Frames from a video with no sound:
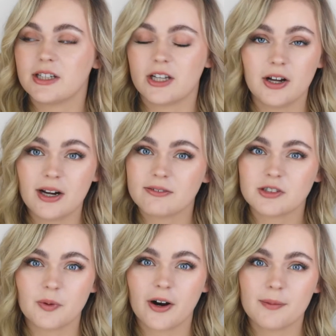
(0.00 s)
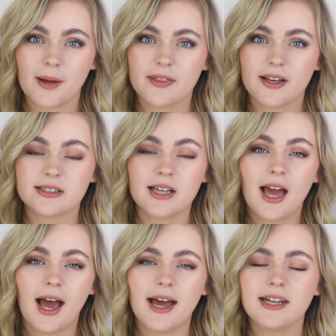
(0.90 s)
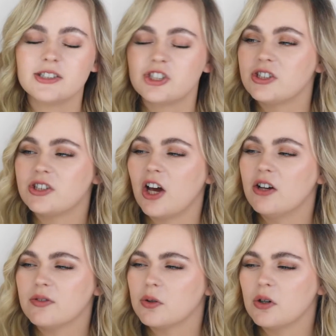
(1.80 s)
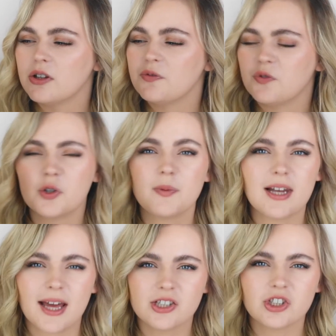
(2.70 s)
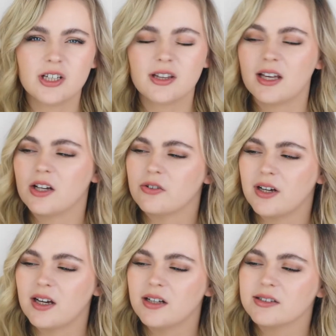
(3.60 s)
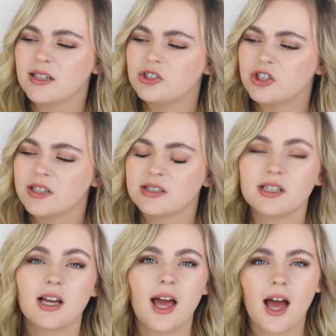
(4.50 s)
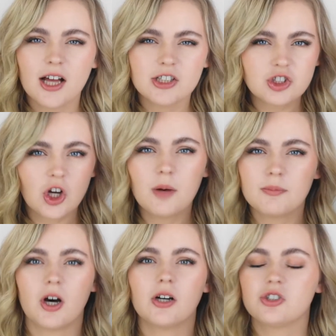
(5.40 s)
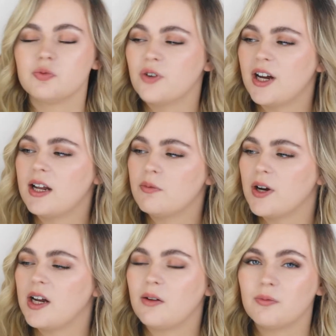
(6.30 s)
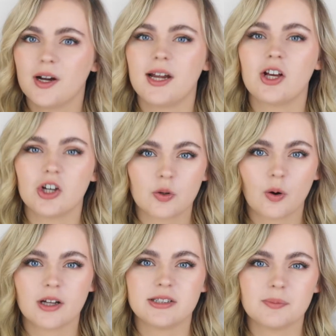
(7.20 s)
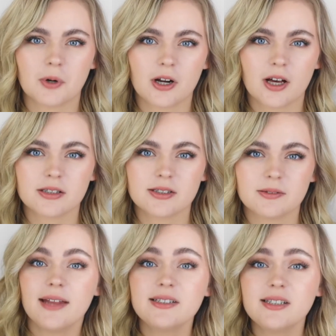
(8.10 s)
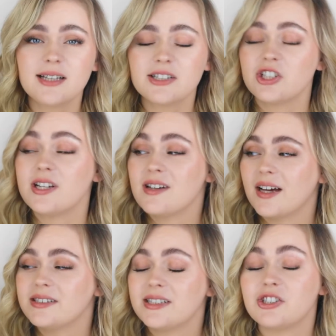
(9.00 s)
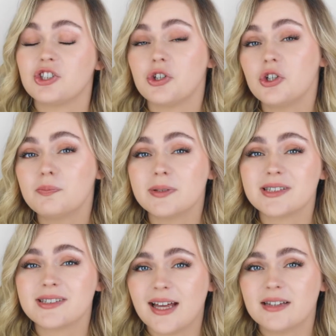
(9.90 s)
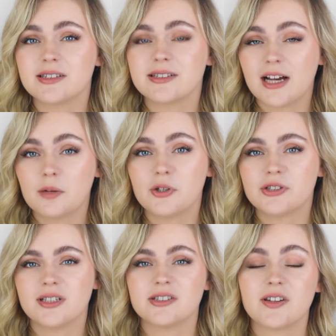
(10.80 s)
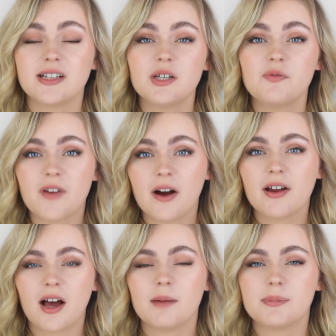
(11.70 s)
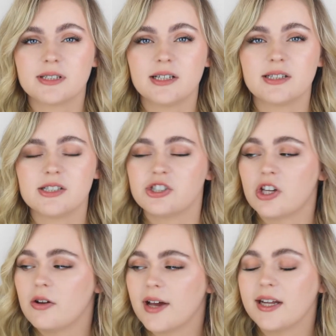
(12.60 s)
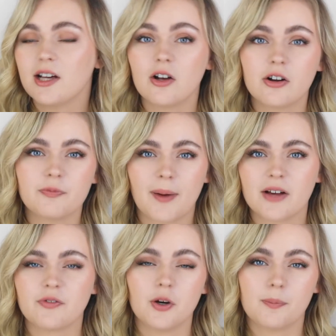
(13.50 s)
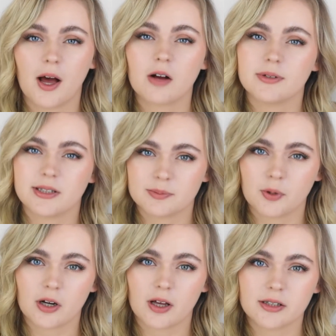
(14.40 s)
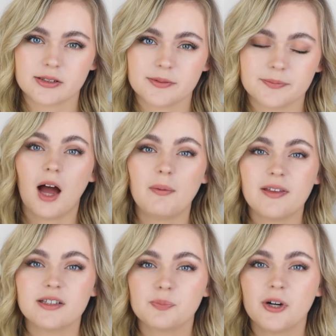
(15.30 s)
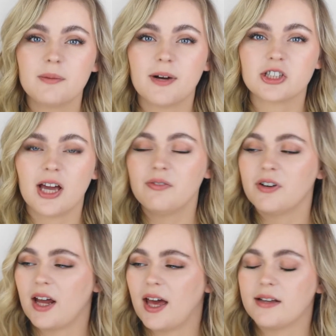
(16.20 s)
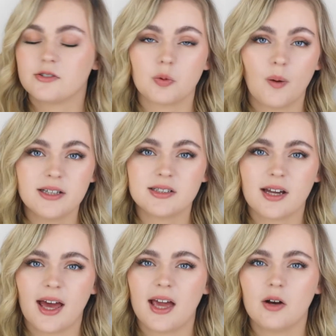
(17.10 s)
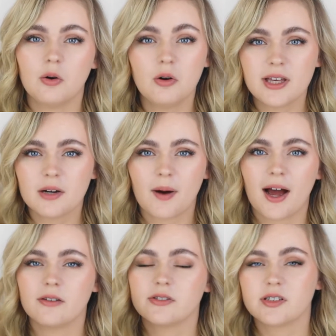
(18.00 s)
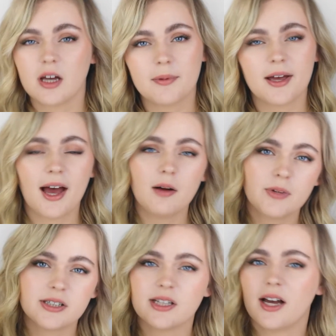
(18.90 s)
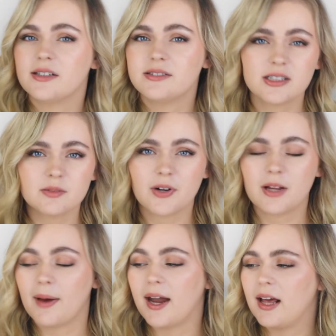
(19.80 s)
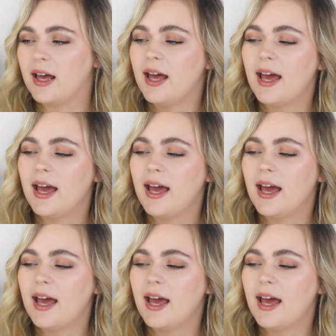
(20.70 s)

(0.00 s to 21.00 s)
you don't have to worry about this. And just overall, the formulation, the ingredients are just top notch. Really, really, really good quality product. And this is actually 92% snail mucin, so that's a very high percentage. So you're getting a lot of bang for your buck with this product. I wear this pretty much every day, twice a day, all year round, summer and winter, doesn't really matter.